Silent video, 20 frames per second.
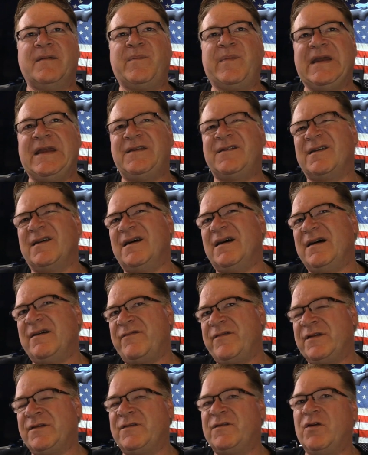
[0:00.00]
the pizza
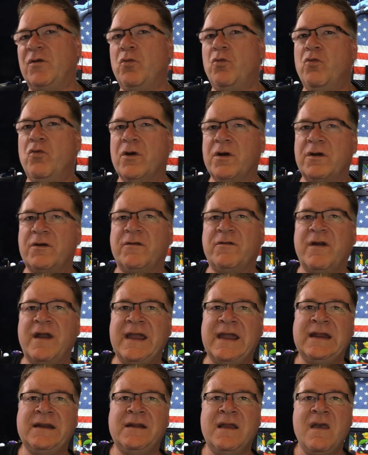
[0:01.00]
oven to work
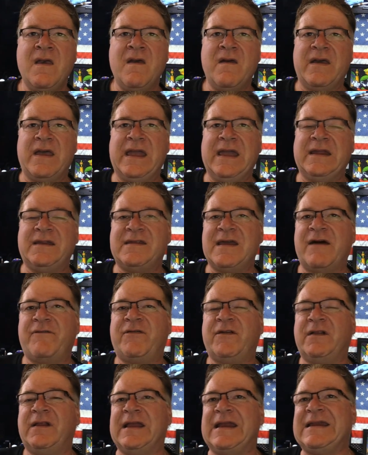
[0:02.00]
right, it
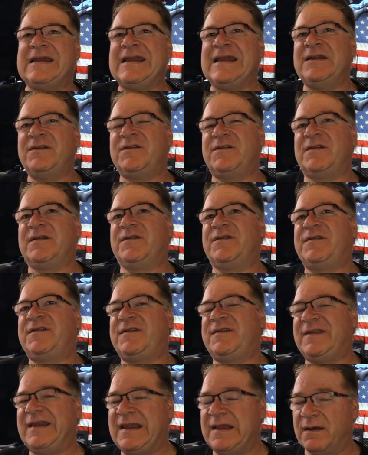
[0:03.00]
definitely needs to
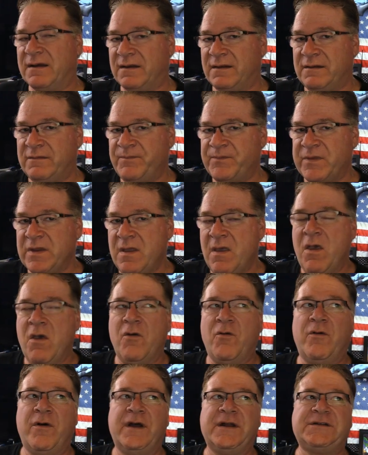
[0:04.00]
seal,
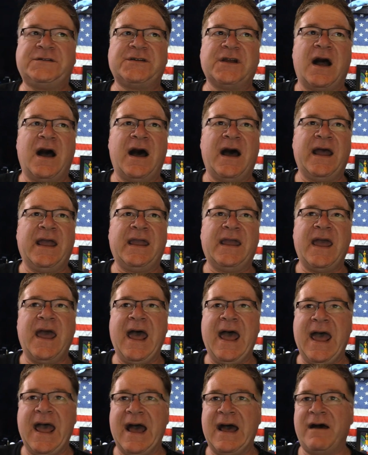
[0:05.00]
which I
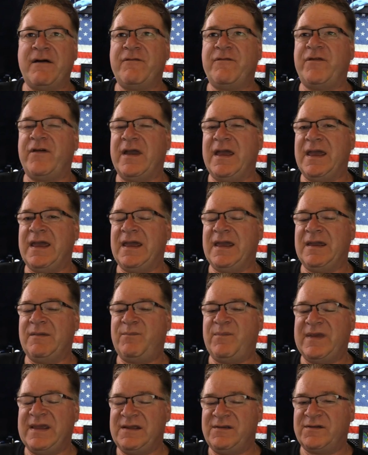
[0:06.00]
have
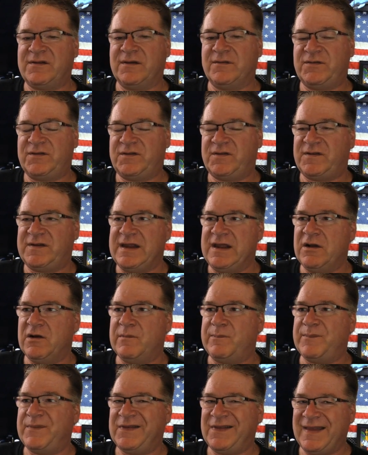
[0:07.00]
a piece of
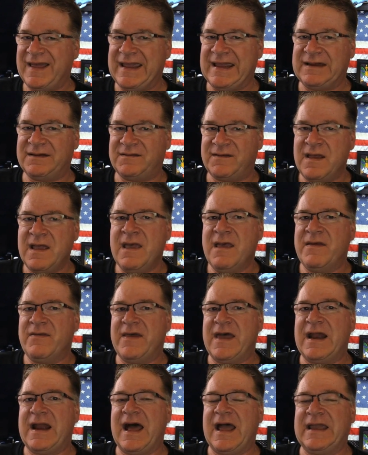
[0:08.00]
steel plate
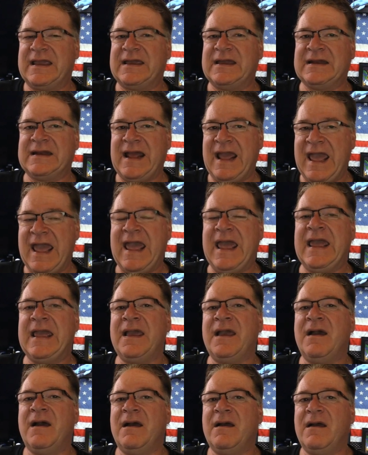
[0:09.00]
that I can
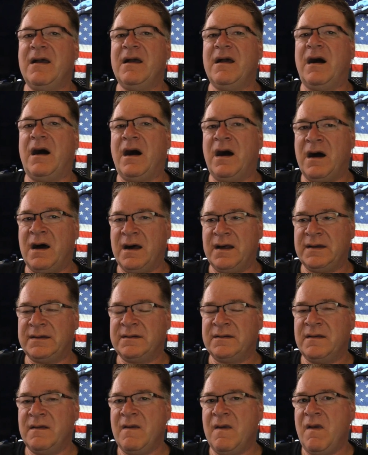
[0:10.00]
hang
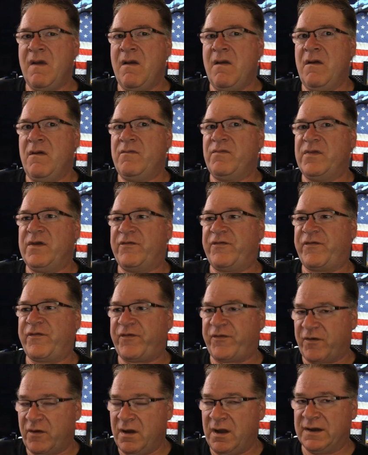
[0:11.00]
on the
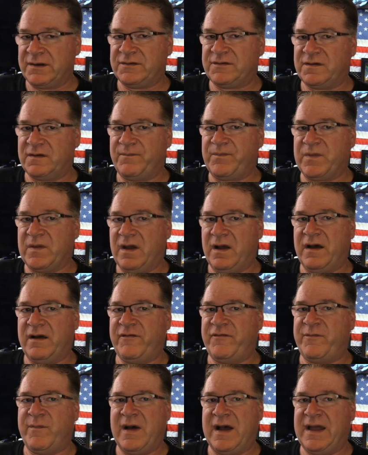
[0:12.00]
front
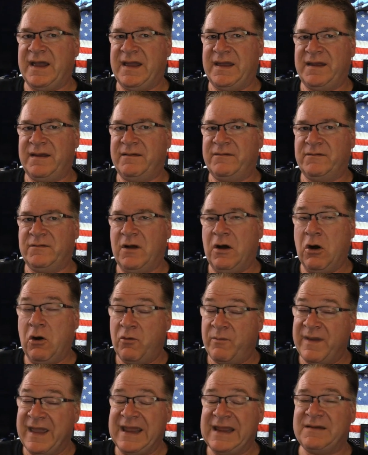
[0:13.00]
of my
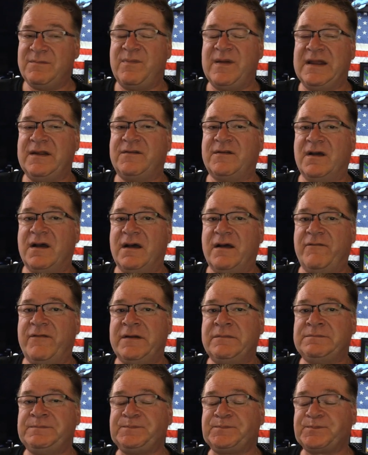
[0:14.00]
homemade pizza
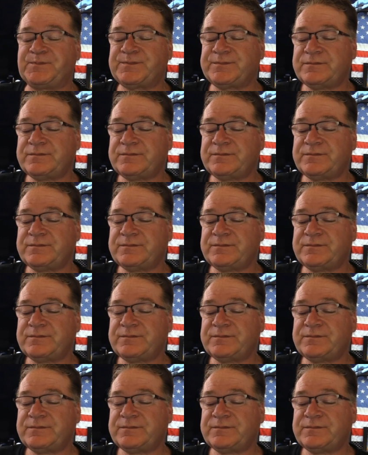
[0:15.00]
oven